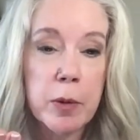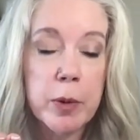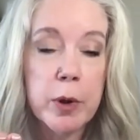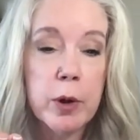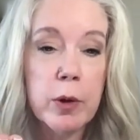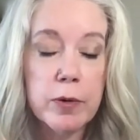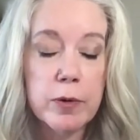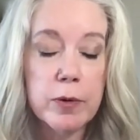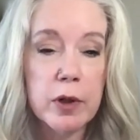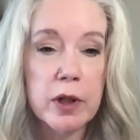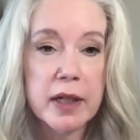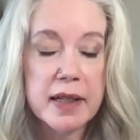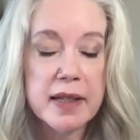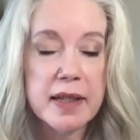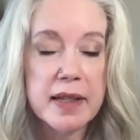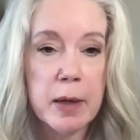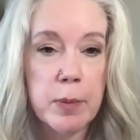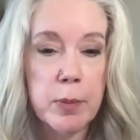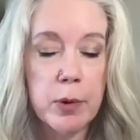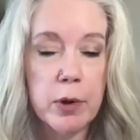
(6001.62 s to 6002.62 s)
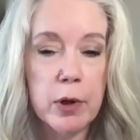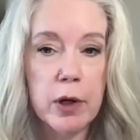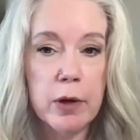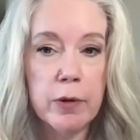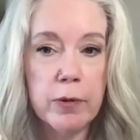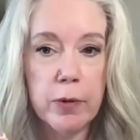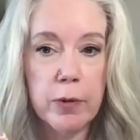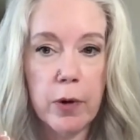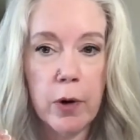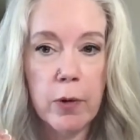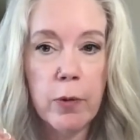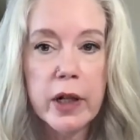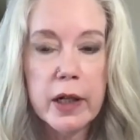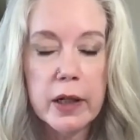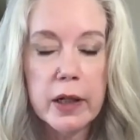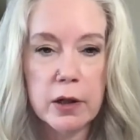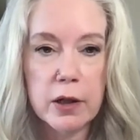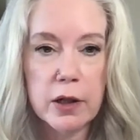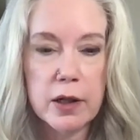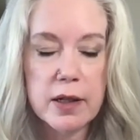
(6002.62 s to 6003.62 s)
it's been a beautiful example
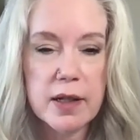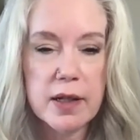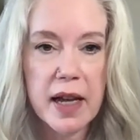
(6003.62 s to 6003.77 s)
of what